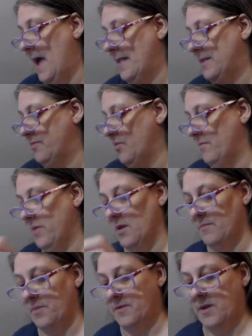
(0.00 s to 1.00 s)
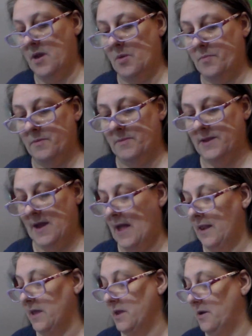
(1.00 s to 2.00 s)
That's from him helping me
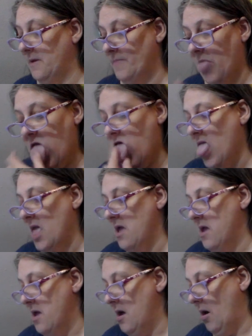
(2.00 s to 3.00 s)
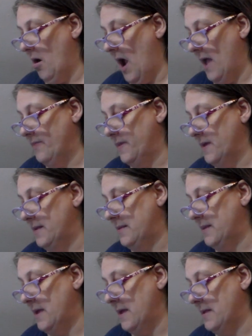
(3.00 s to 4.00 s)
tally it up. Alright,
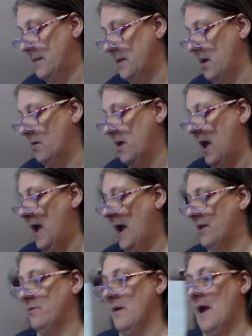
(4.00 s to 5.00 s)
this is, okay, I